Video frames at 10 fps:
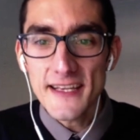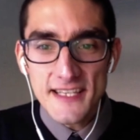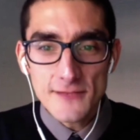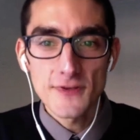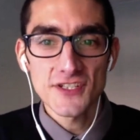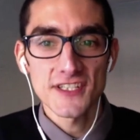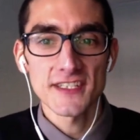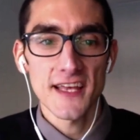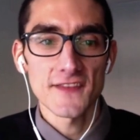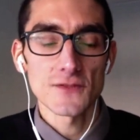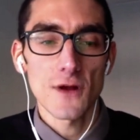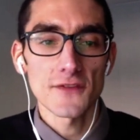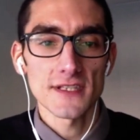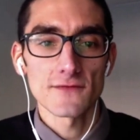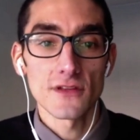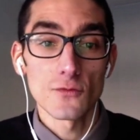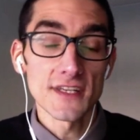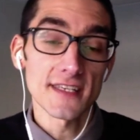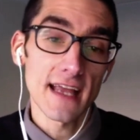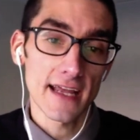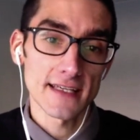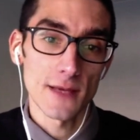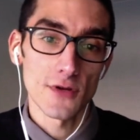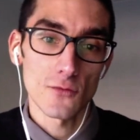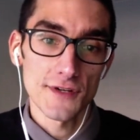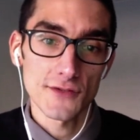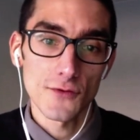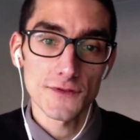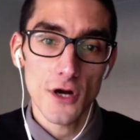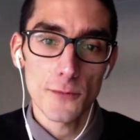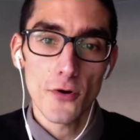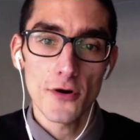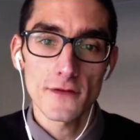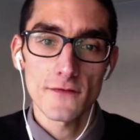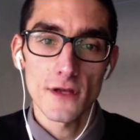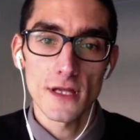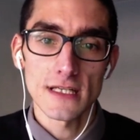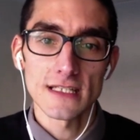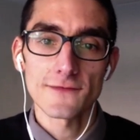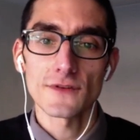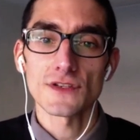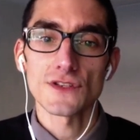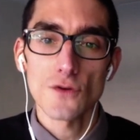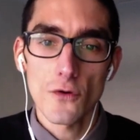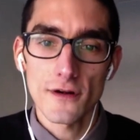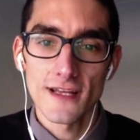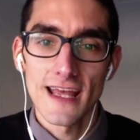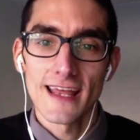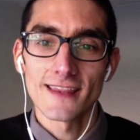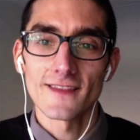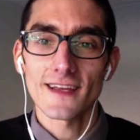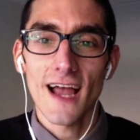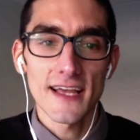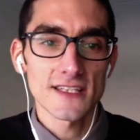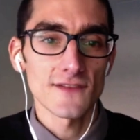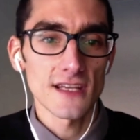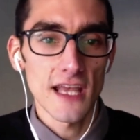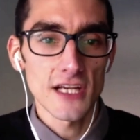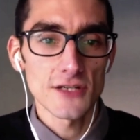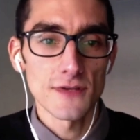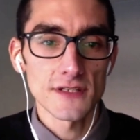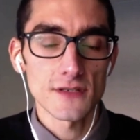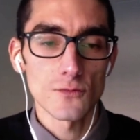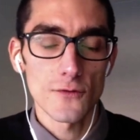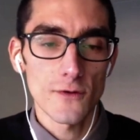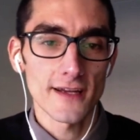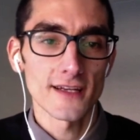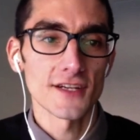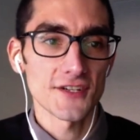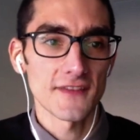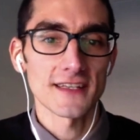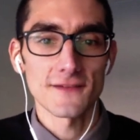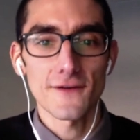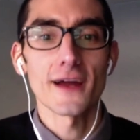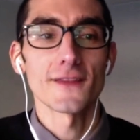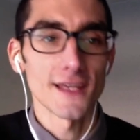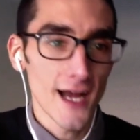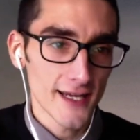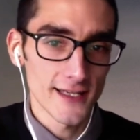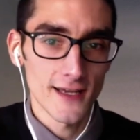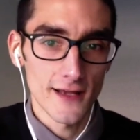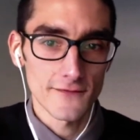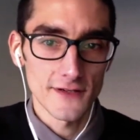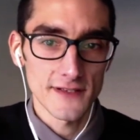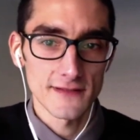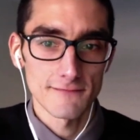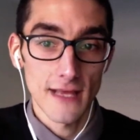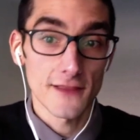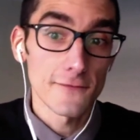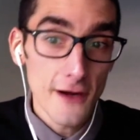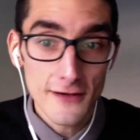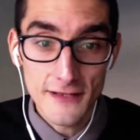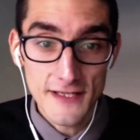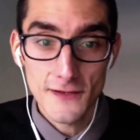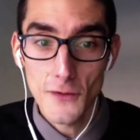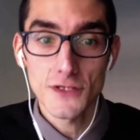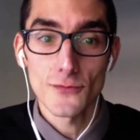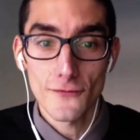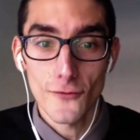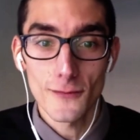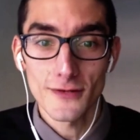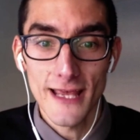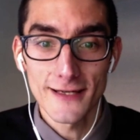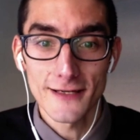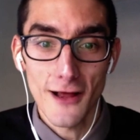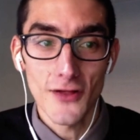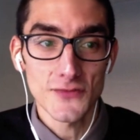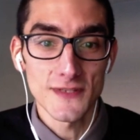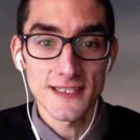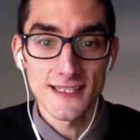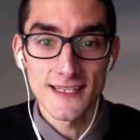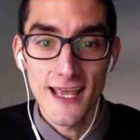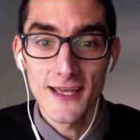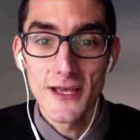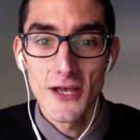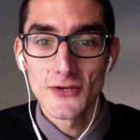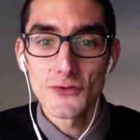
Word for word: My suspicion is that these relatively recent academic rituals are part of a different sort than the kinds of engagements with recognition that defined the Yaqui conference. At the very least, those who perform land acknowledgements today